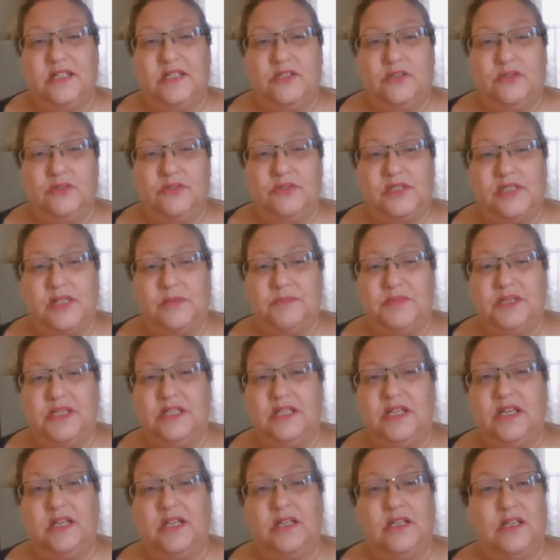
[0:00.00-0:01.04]
it through something
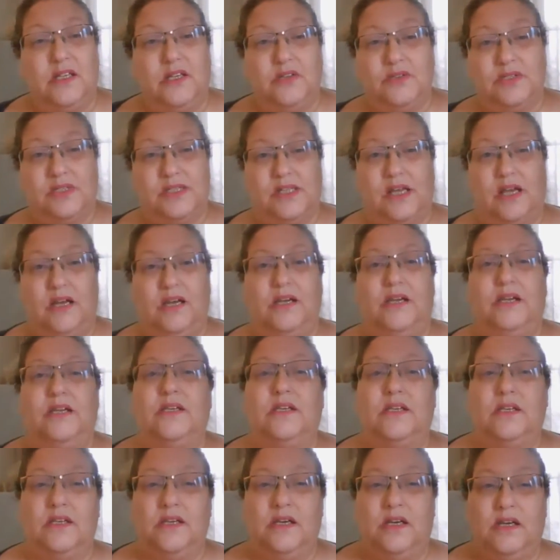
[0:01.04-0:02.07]
like HelloSign.